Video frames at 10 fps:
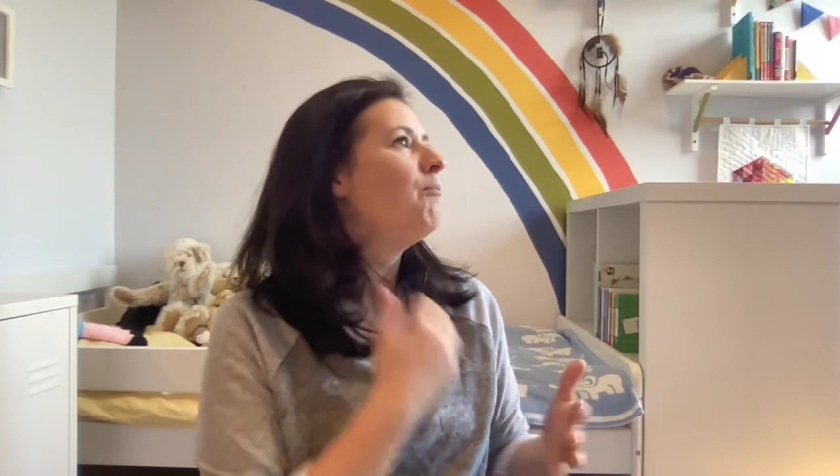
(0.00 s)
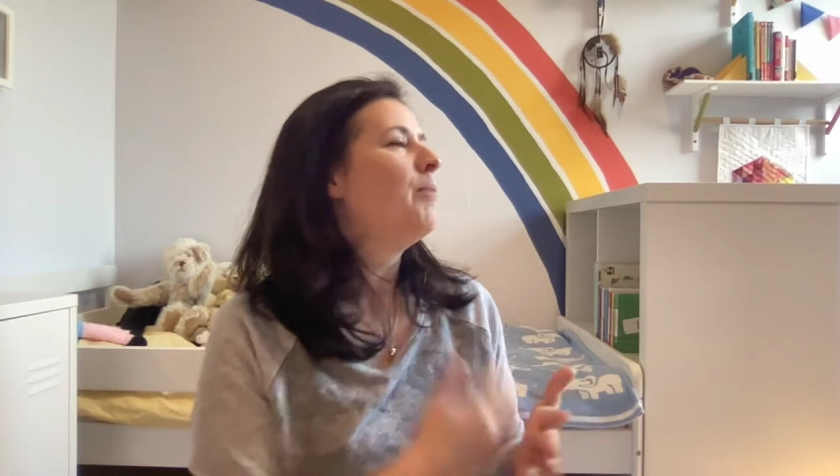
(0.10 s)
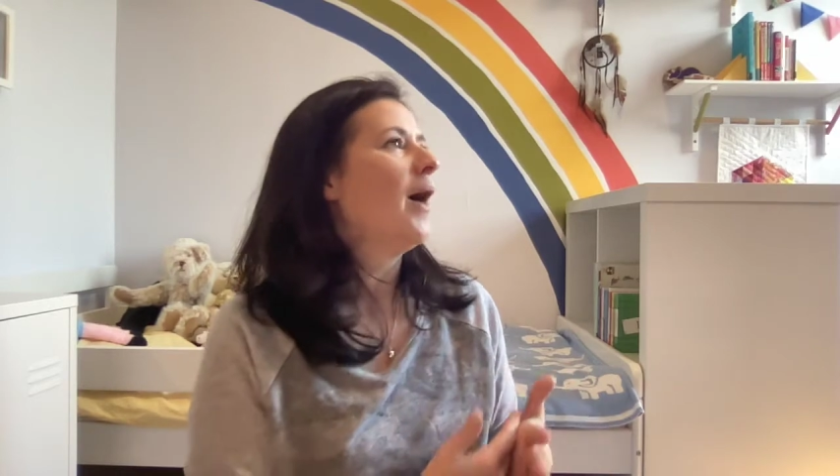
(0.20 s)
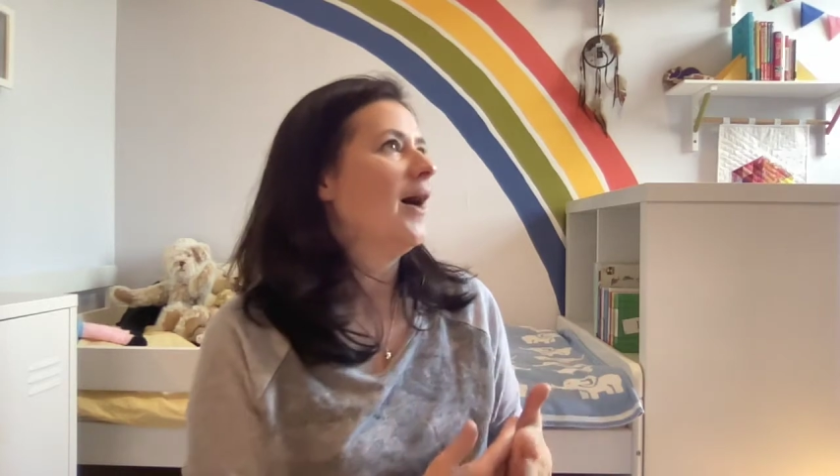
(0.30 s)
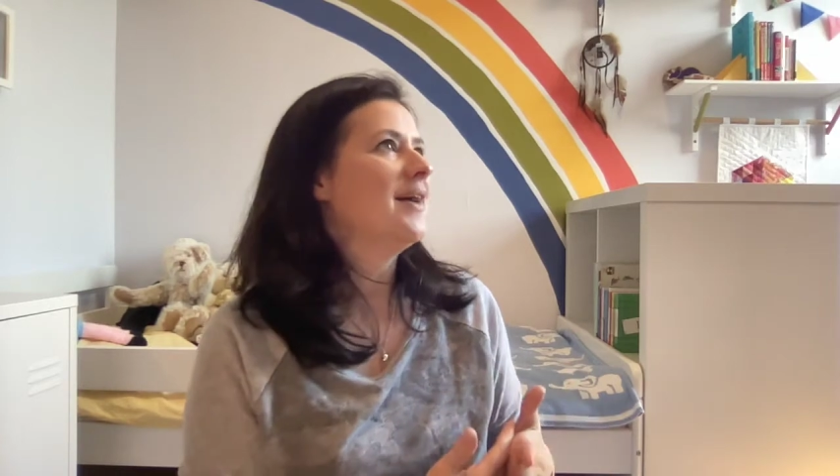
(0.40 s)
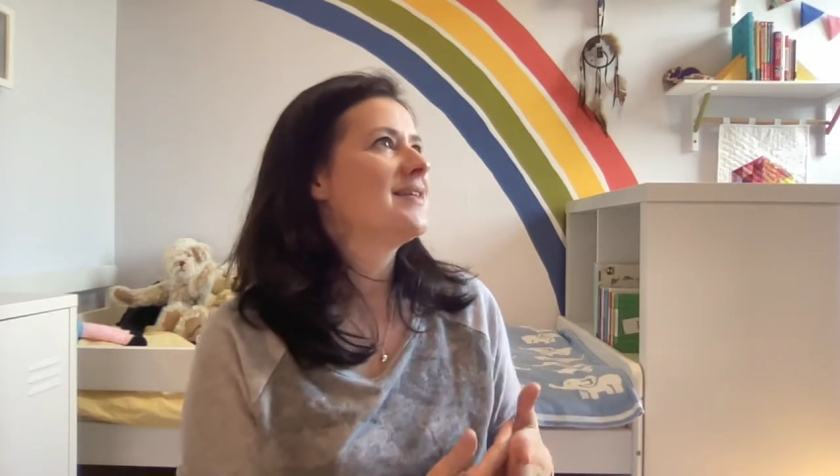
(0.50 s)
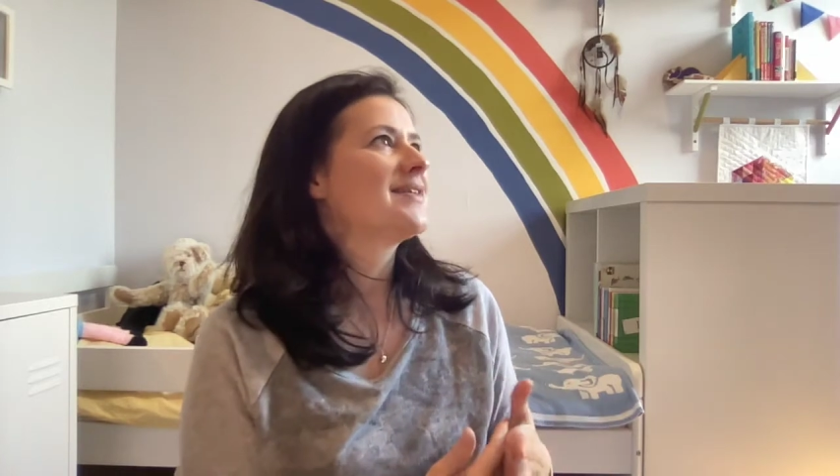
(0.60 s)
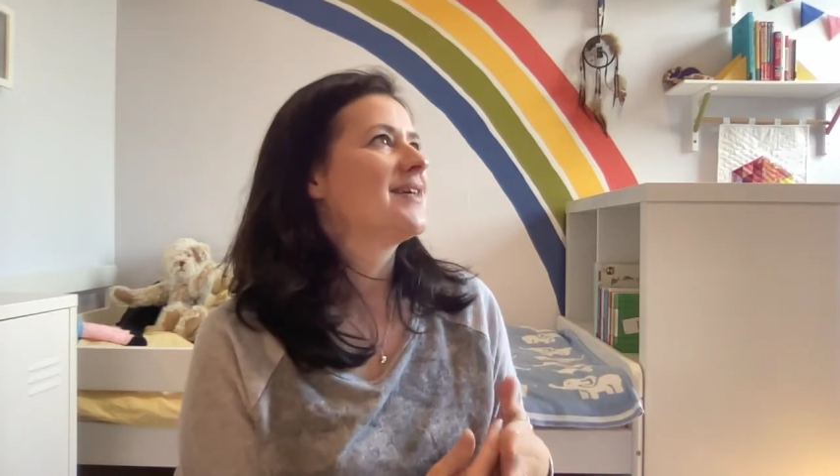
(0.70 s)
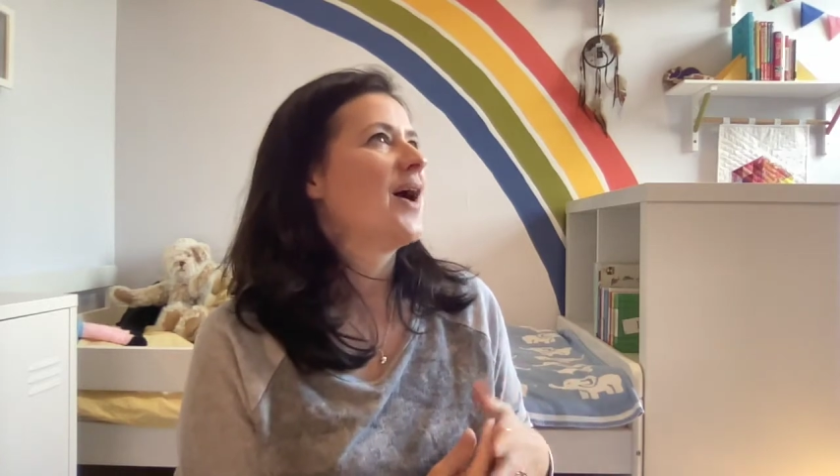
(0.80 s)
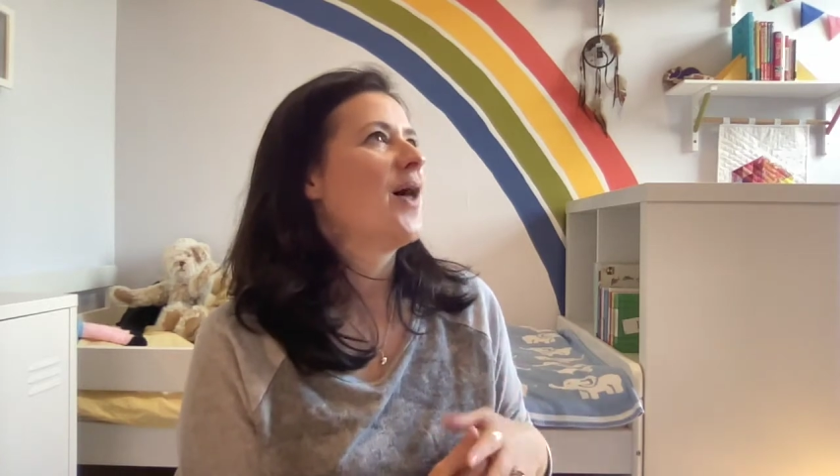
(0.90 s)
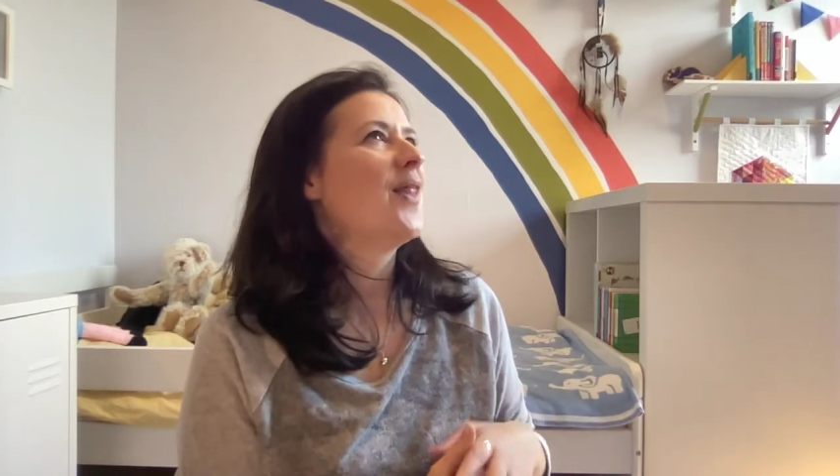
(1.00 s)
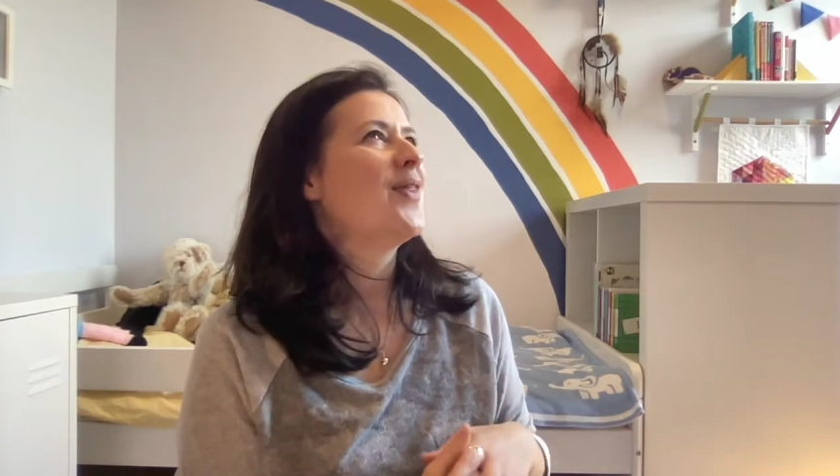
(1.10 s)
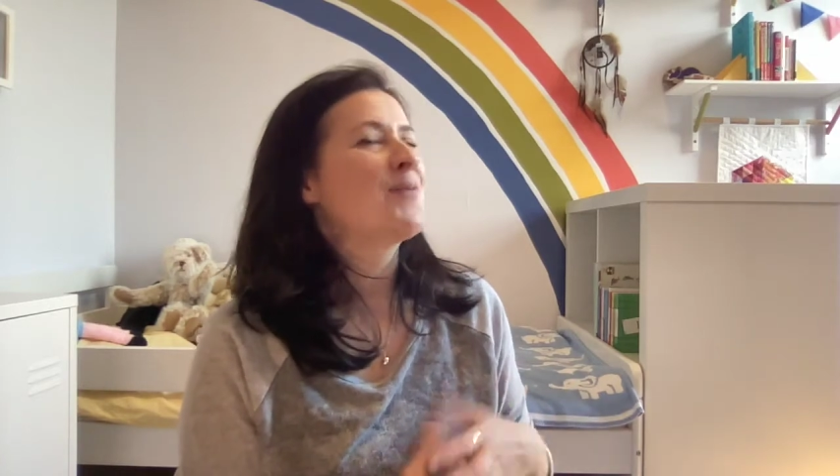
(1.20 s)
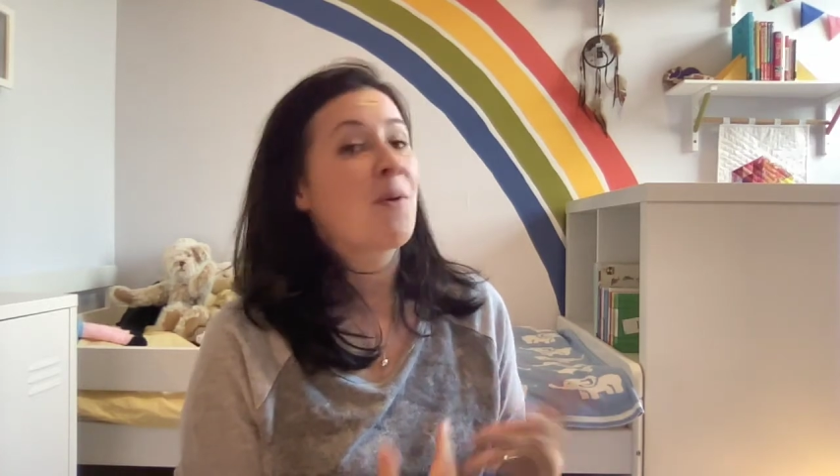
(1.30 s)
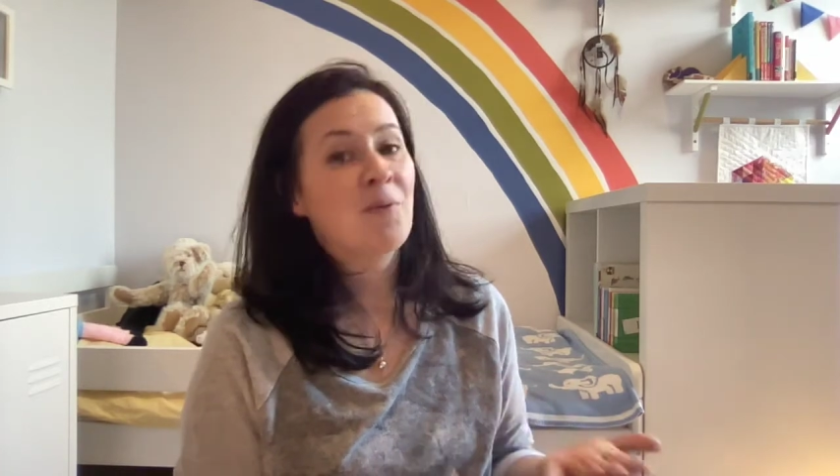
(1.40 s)
but the
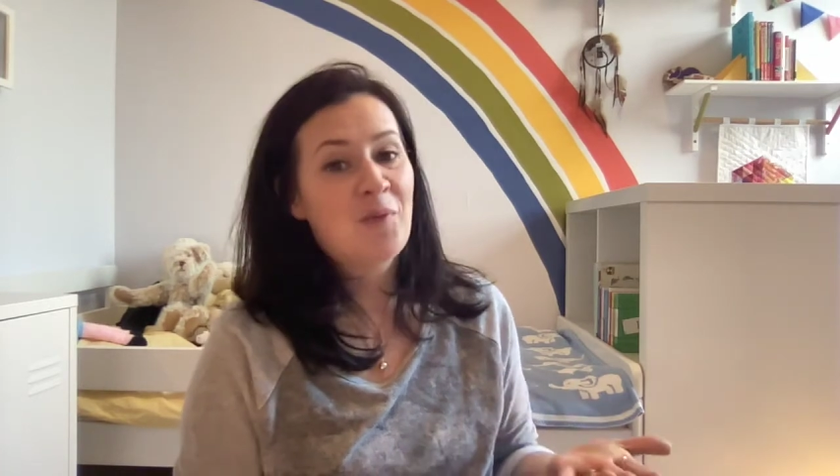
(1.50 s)
problem